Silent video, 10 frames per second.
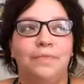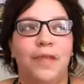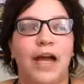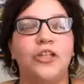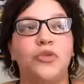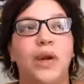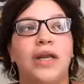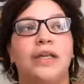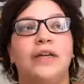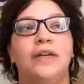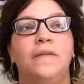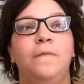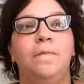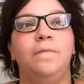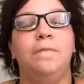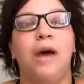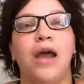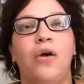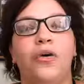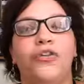I just want to, my
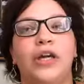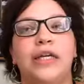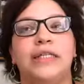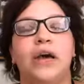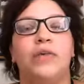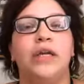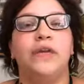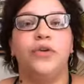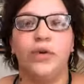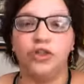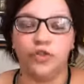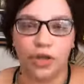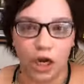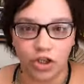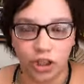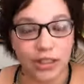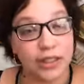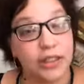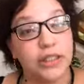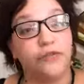whole thing is I want to give you introductions
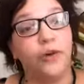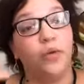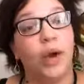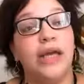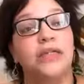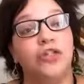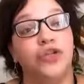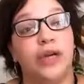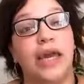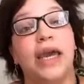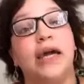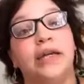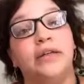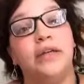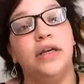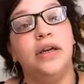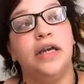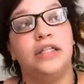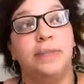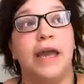into different ways that you can
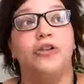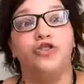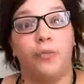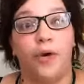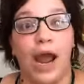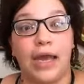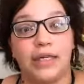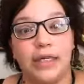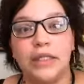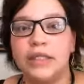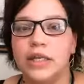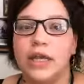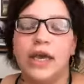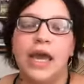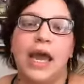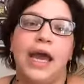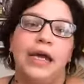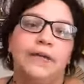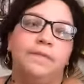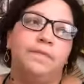expand your practice,
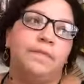and